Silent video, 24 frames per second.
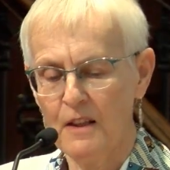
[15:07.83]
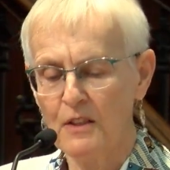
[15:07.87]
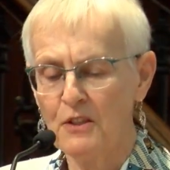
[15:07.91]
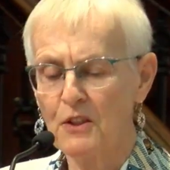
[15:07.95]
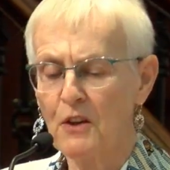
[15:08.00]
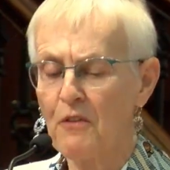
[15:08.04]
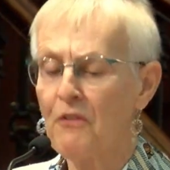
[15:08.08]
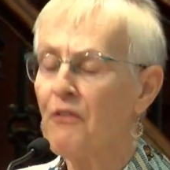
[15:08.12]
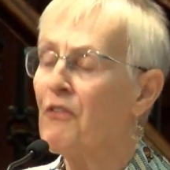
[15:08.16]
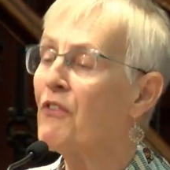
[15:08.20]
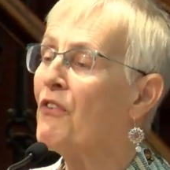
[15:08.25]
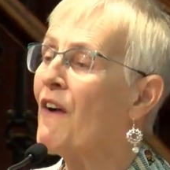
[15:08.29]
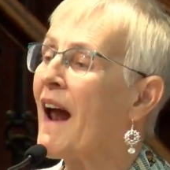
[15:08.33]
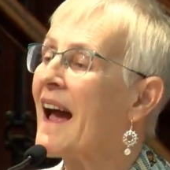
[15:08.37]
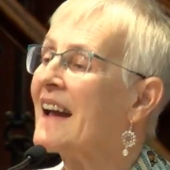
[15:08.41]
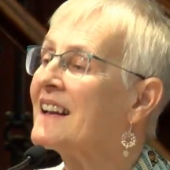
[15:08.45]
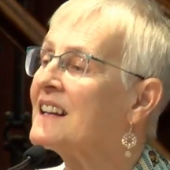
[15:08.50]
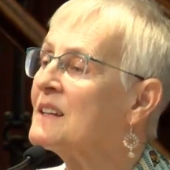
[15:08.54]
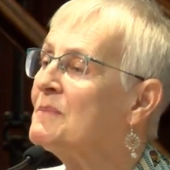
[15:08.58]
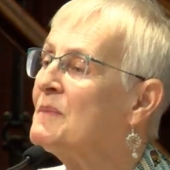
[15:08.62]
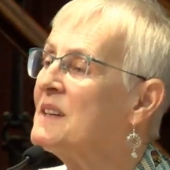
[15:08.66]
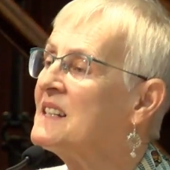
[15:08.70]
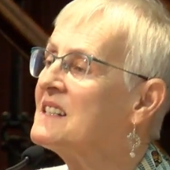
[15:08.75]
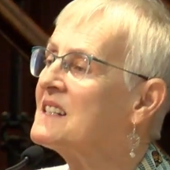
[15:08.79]
the
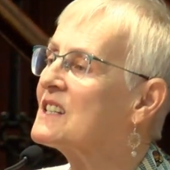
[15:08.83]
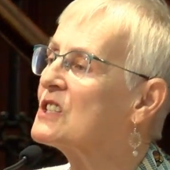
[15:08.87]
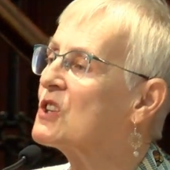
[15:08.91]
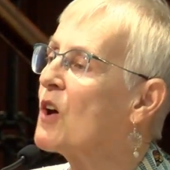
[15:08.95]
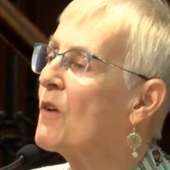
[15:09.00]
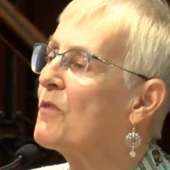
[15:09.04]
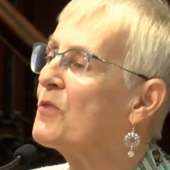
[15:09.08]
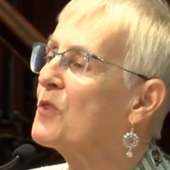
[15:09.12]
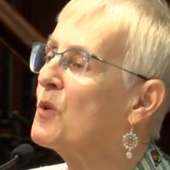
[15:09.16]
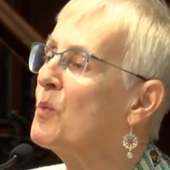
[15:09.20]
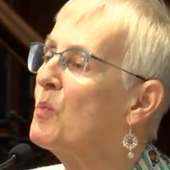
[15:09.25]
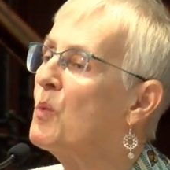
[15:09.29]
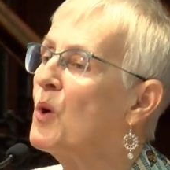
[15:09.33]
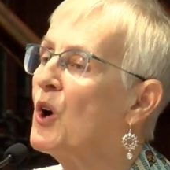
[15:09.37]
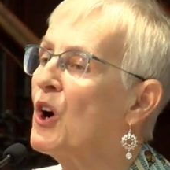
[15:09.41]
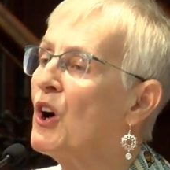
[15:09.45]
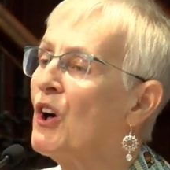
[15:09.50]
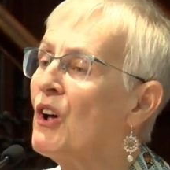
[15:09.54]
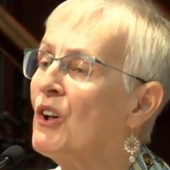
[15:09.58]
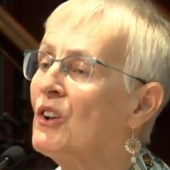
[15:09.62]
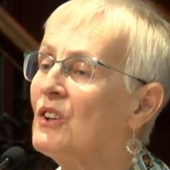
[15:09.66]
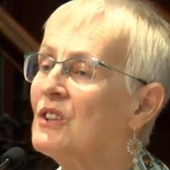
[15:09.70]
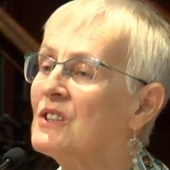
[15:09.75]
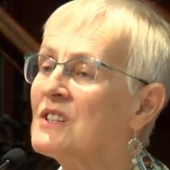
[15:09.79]
fragments of the
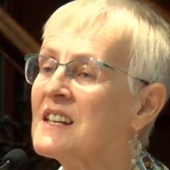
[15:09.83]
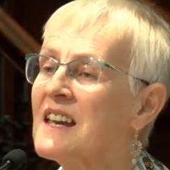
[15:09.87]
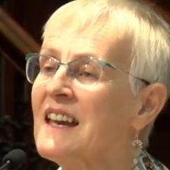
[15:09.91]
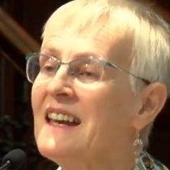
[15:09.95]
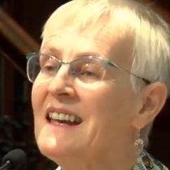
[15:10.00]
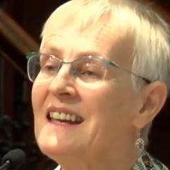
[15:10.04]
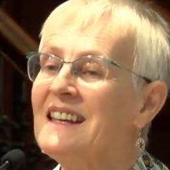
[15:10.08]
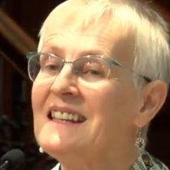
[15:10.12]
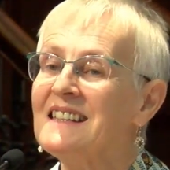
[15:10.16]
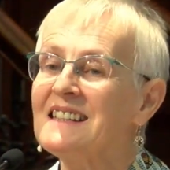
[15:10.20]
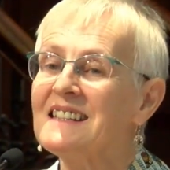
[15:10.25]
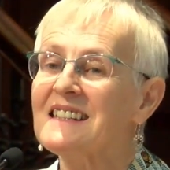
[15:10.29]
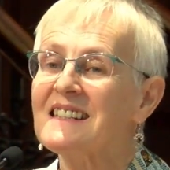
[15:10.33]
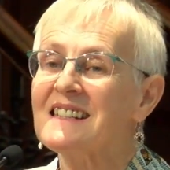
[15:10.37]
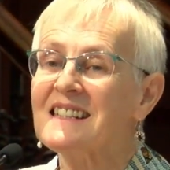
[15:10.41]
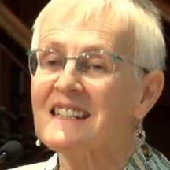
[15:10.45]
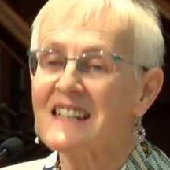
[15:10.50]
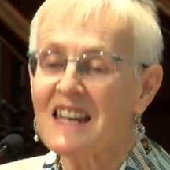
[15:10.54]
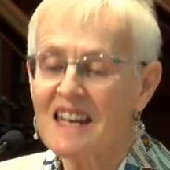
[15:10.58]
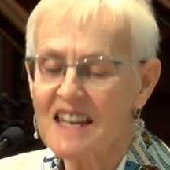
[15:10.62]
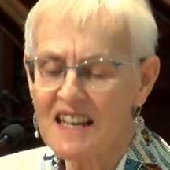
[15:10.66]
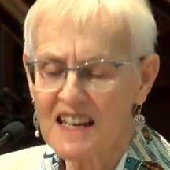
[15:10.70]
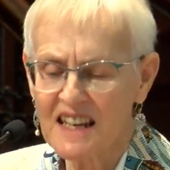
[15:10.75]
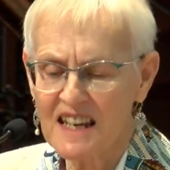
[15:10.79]
world
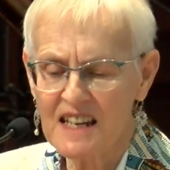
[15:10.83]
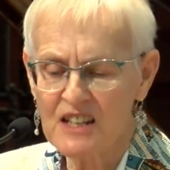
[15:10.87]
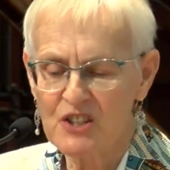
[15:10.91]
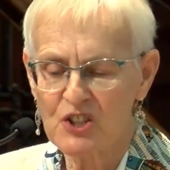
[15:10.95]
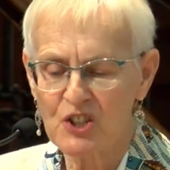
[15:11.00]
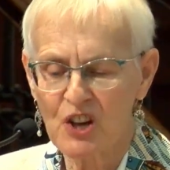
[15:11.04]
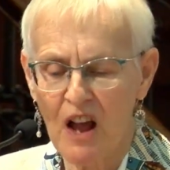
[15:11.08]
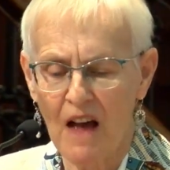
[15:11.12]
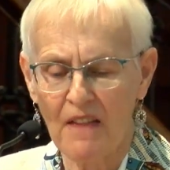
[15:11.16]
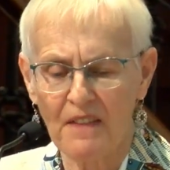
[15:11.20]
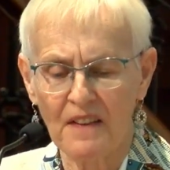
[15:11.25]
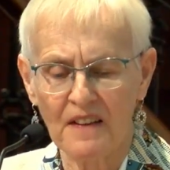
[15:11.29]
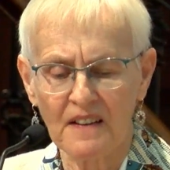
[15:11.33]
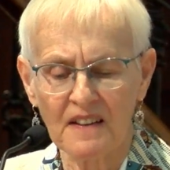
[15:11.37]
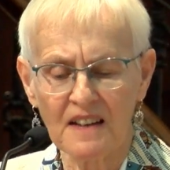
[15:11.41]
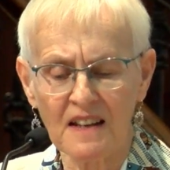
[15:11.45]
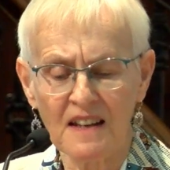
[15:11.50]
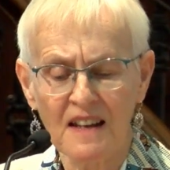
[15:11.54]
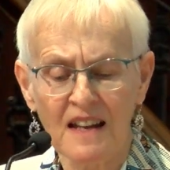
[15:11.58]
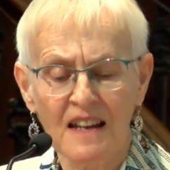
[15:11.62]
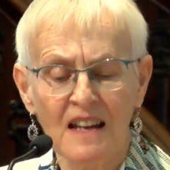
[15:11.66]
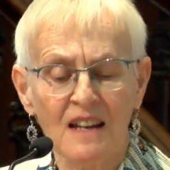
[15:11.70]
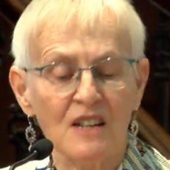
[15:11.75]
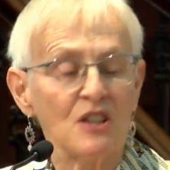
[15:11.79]
seek each other
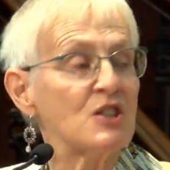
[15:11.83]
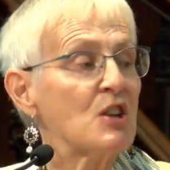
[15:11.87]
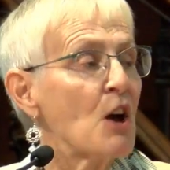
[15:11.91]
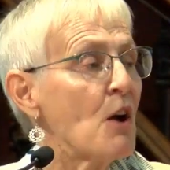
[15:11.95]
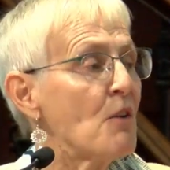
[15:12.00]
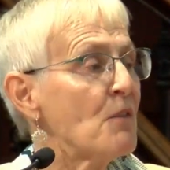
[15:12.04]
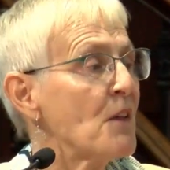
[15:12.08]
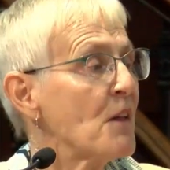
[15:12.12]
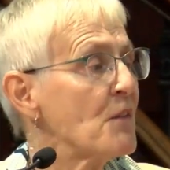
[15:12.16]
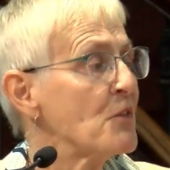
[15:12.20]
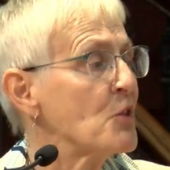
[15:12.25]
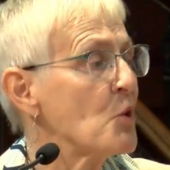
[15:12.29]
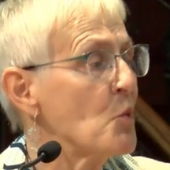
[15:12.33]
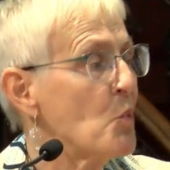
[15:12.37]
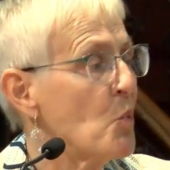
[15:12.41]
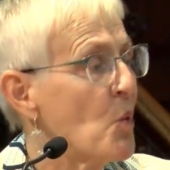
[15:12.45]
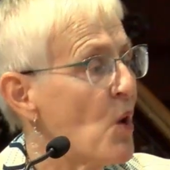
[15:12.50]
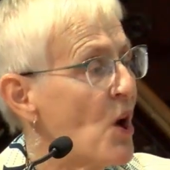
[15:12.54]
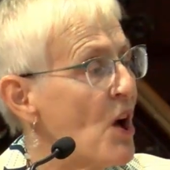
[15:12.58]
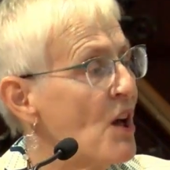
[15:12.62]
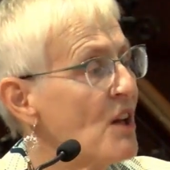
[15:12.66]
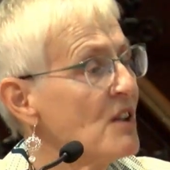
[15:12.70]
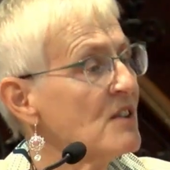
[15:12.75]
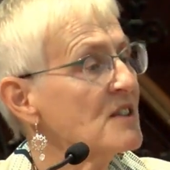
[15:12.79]
so that the
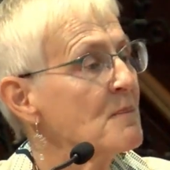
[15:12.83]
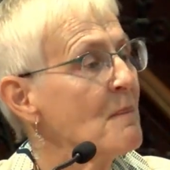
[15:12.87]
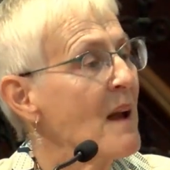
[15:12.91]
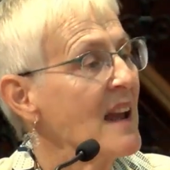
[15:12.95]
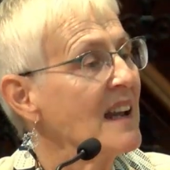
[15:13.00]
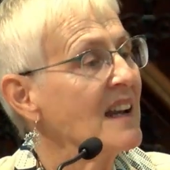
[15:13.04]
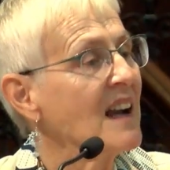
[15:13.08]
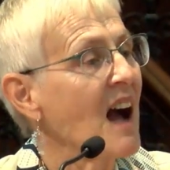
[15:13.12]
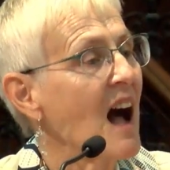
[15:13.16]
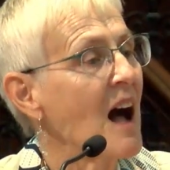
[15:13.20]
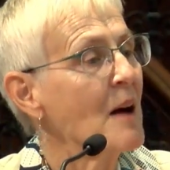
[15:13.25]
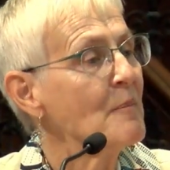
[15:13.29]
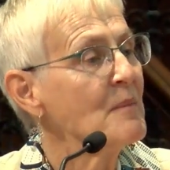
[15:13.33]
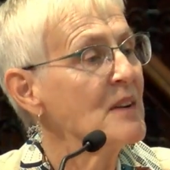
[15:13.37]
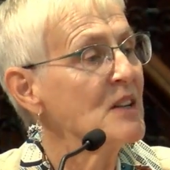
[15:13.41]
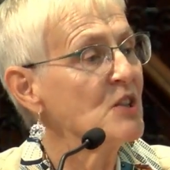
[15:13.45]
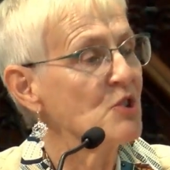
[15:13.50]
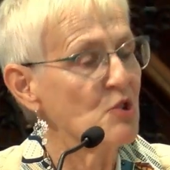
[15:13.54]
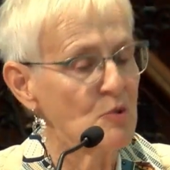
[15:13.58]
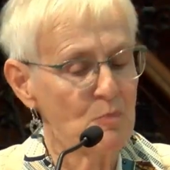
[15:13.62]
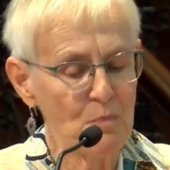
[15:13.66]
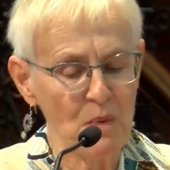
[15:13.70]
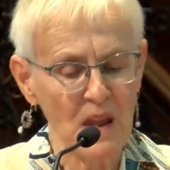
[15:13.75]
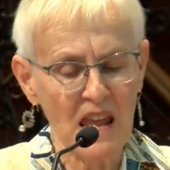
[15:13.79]
world may come
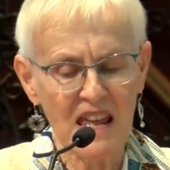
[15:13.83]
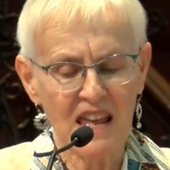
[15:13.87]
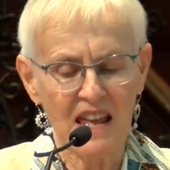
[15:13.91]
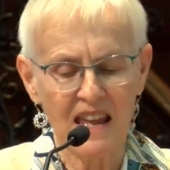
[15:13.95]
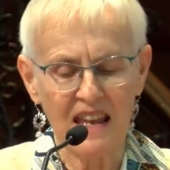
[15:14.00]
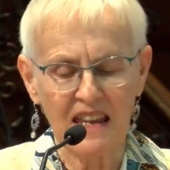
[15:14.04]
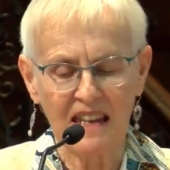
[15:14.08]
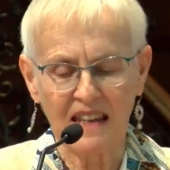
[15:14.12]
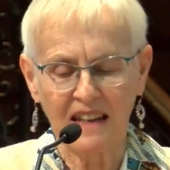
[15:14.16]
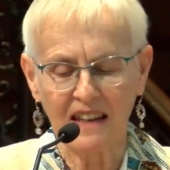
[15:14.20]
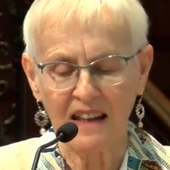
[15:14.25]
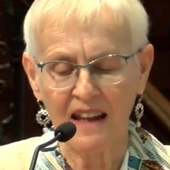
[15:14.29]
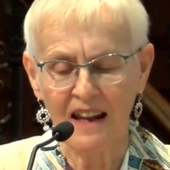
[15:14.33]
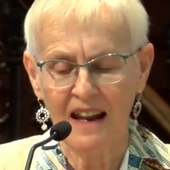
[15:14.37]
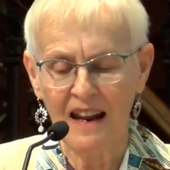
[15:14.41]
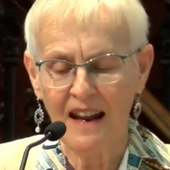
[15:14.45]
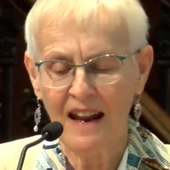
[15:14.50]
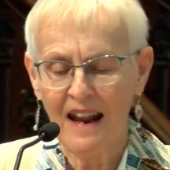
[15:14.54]
into being.